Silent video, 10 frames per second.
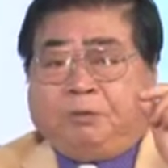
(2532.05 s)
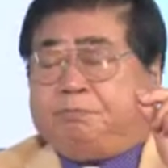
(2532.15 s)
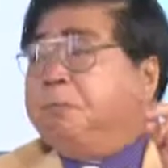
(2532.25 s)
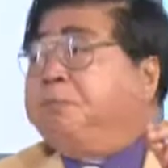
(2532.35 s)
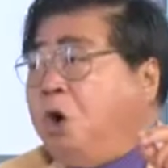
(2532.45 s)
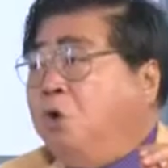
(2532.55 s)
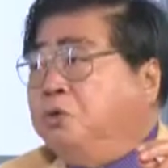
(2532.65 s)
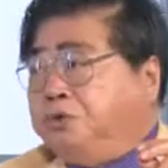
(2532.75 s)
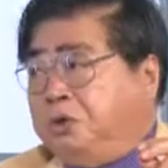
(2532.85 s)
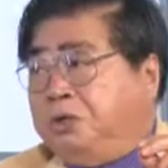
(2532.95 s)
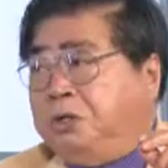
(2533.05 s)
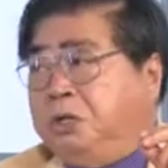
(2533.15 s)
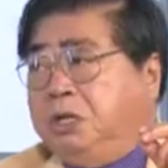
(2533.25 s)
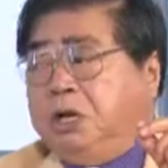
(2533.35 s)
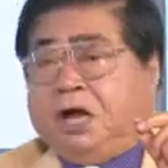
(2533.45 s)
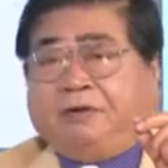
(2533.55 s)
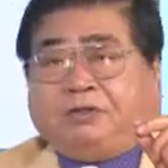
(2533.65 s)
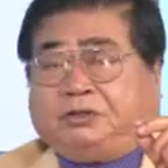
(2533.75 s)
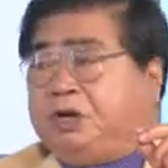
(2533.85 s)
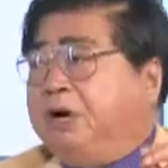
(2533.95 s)
proposal of
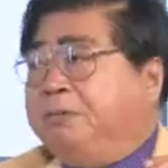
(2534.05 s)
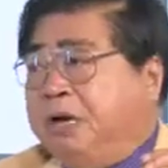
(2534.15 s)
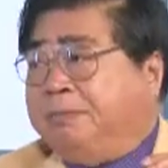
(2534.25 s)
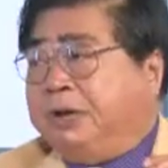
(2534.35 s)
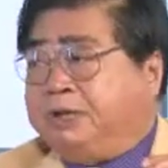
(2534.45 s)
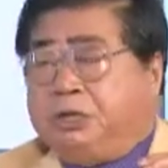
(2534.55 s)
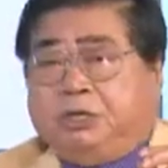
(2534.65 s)
the term limit